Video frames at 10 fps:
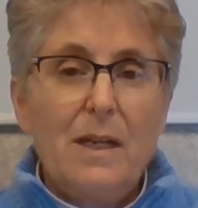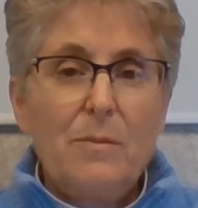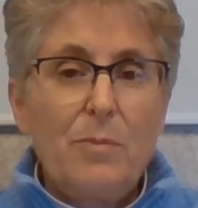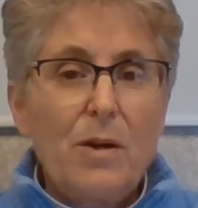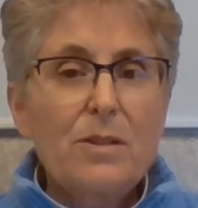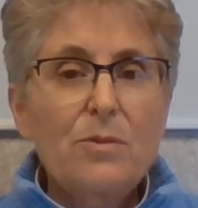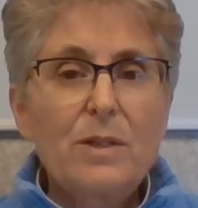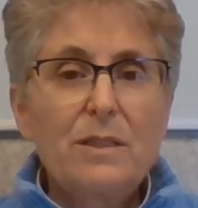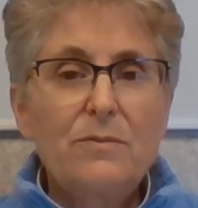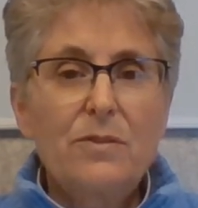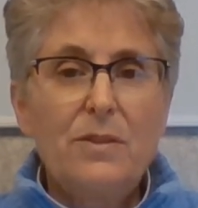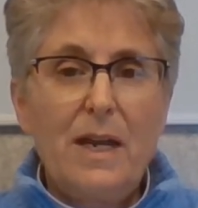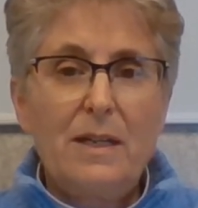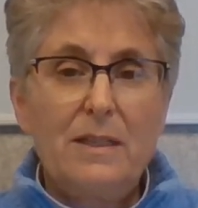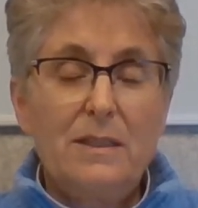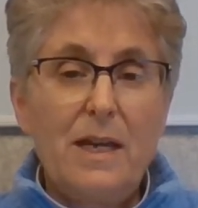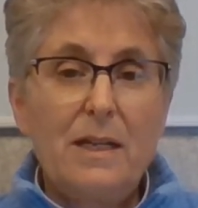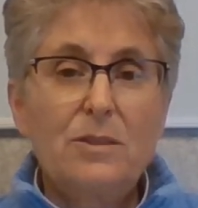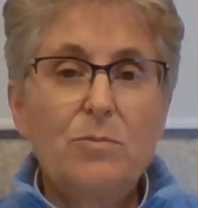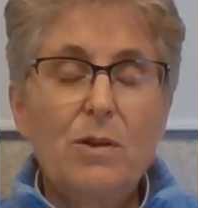And part of the reason for that is
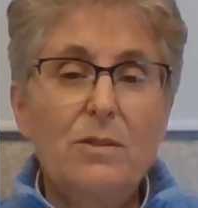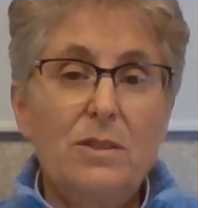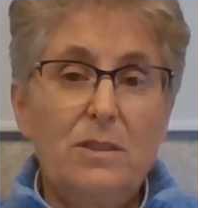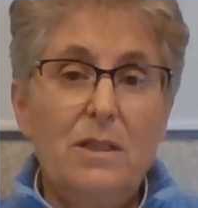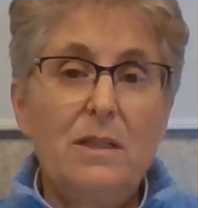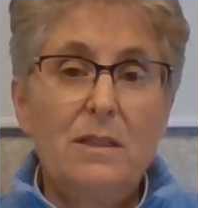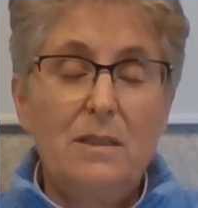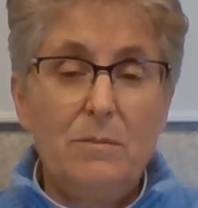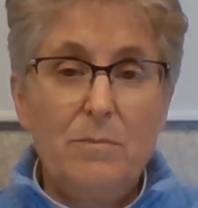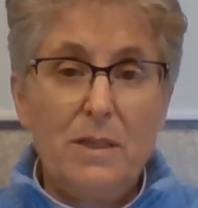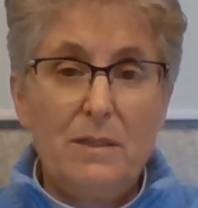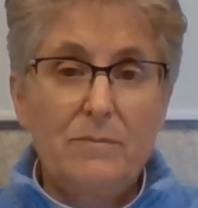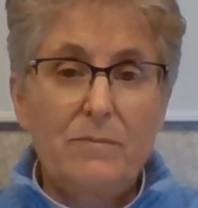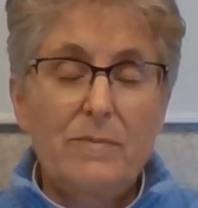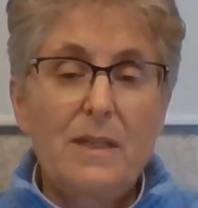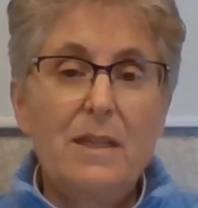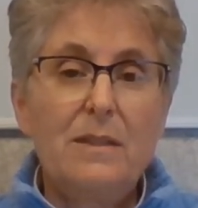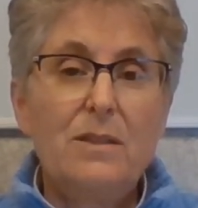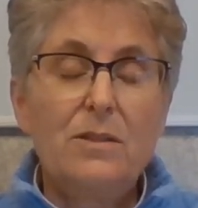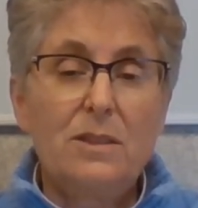that's where the studies have been,
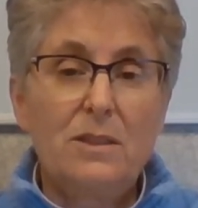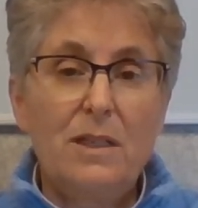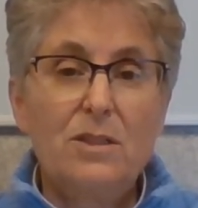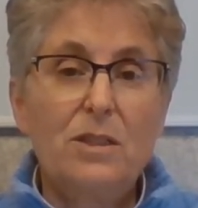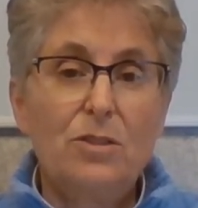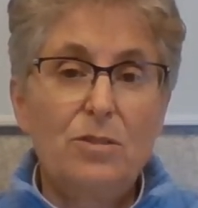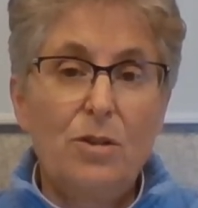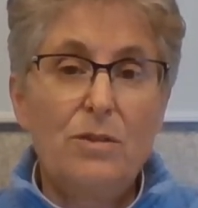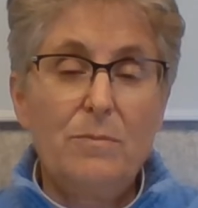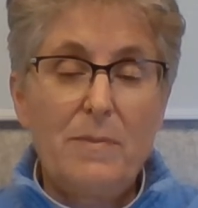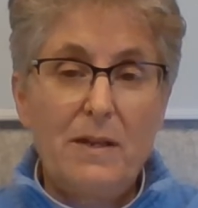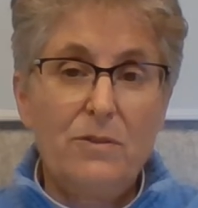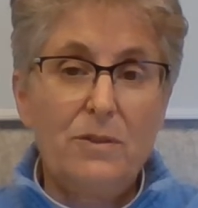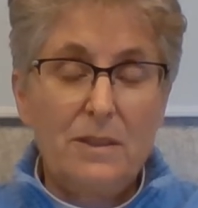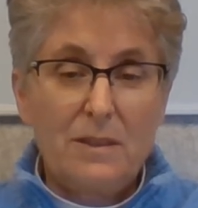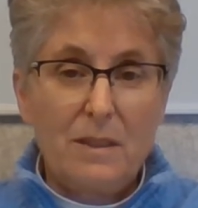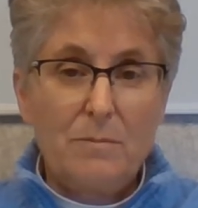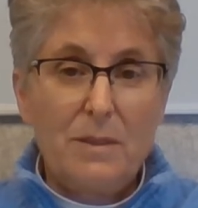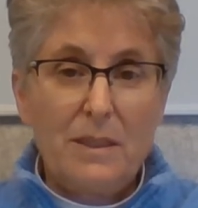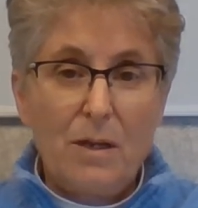and the studies that show that mindfulness can
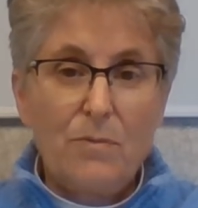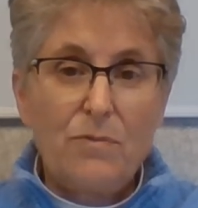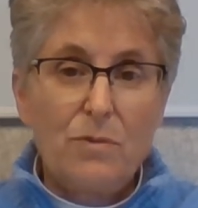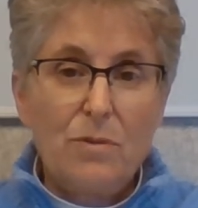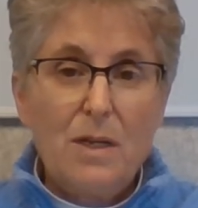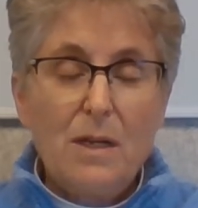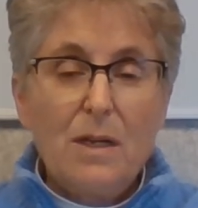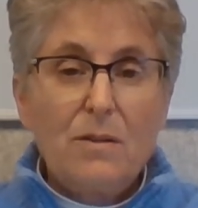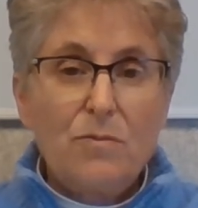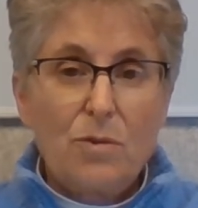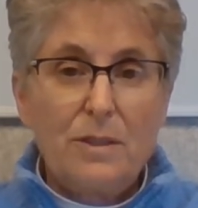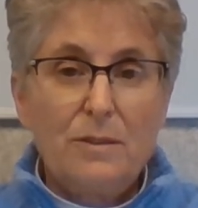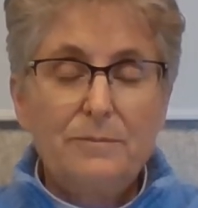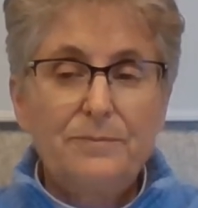be helpful for you.